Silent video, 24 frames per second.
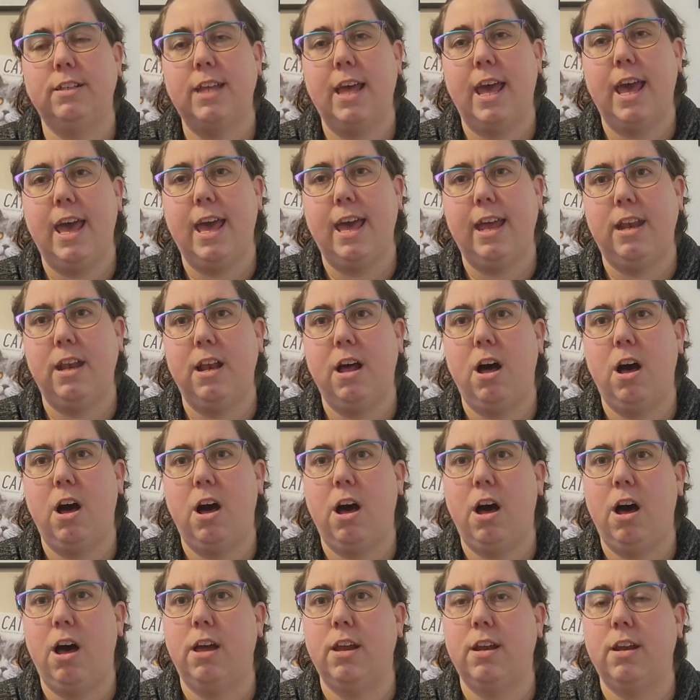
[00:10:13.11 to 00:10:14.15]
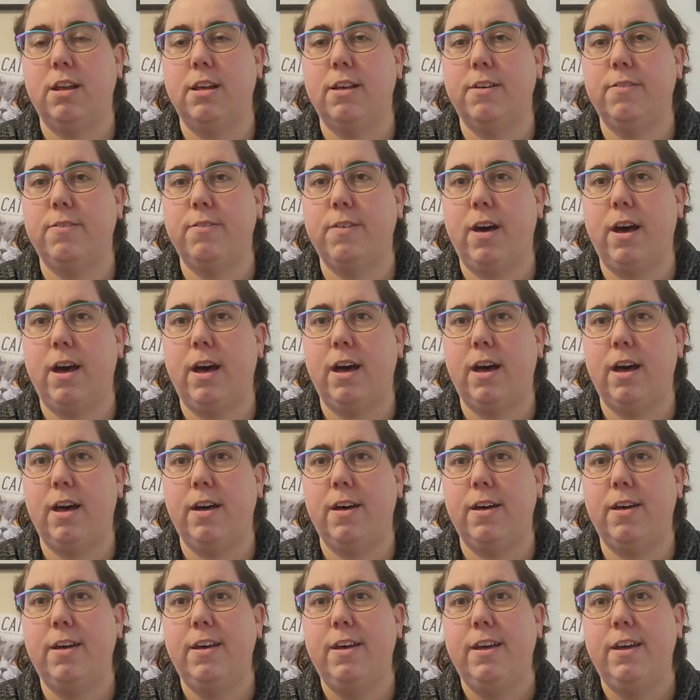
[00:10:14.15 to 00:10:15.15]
10 on uh,